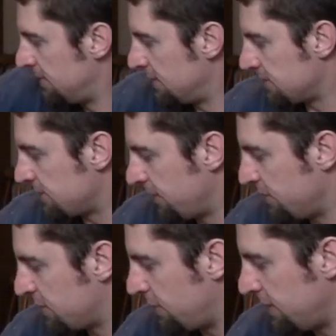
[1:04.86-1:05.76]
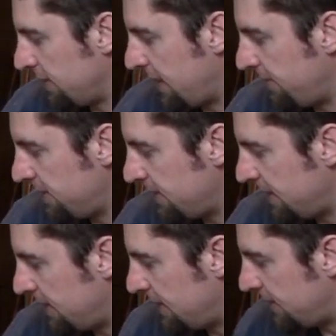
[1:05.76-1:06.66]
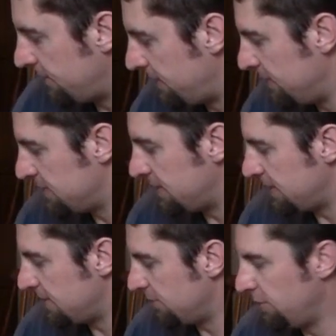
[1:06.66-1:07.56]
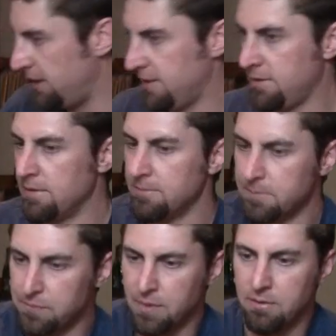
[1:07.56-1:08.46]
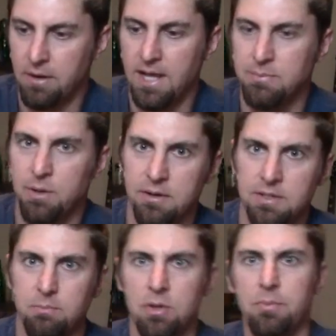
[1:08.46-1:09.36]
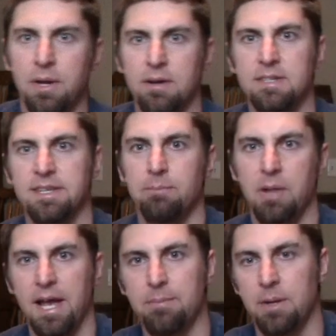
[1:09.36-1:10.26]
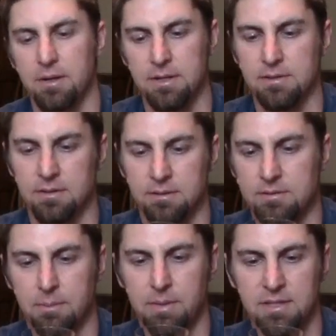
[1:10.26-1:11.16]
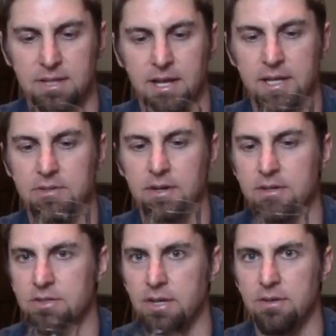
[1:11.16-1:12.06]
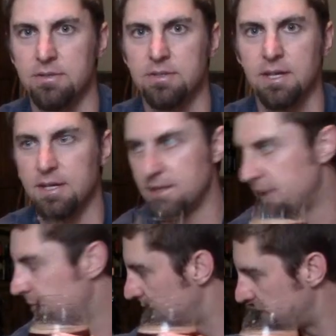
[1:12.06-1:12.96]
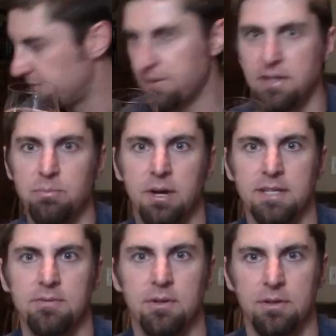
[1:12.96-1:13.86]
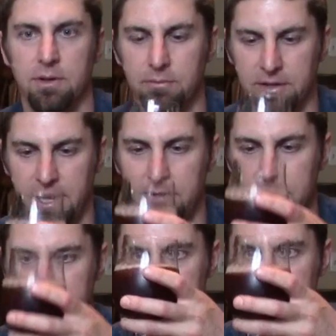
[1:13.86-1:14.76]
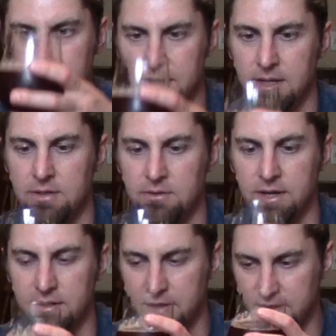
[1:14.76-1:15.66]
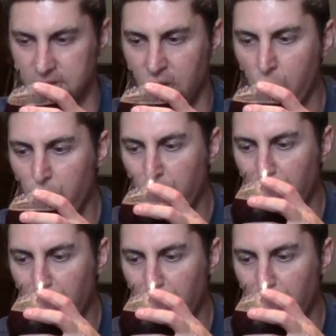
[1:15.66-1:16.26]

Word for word: This is from 2011, and I infused it with raspberries, blueberries, and blackberries. It was a mix I got at Trader Joe's, and put it in the French press for a little over an hour, and drinking on it now.